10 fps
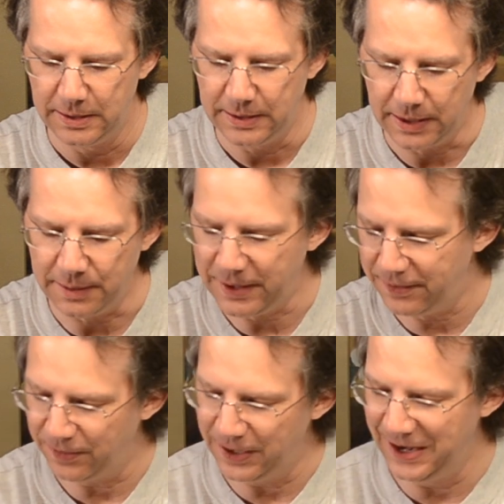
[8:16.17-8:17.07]
None of my
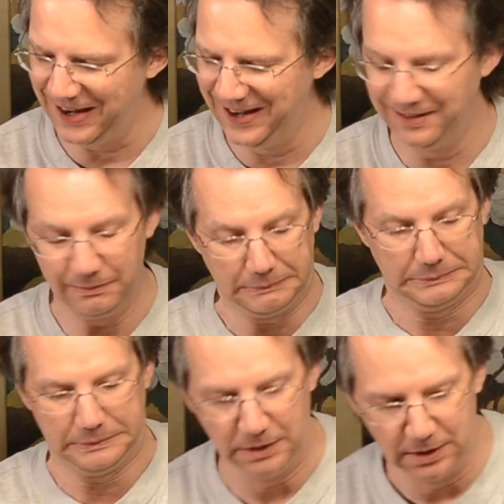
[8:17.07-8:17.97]

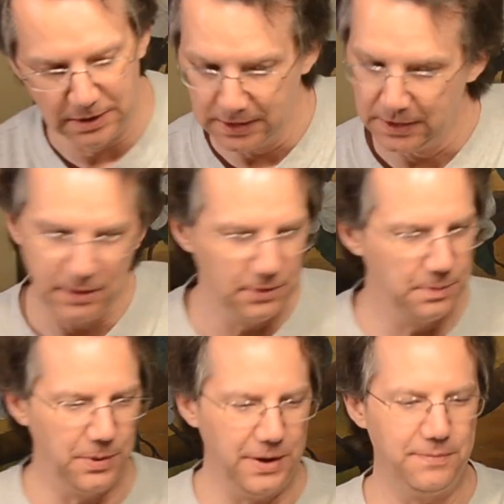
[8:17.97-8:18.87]

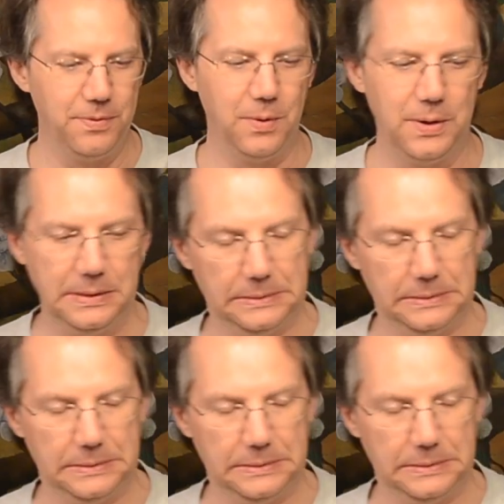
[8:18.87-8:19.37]
2.84.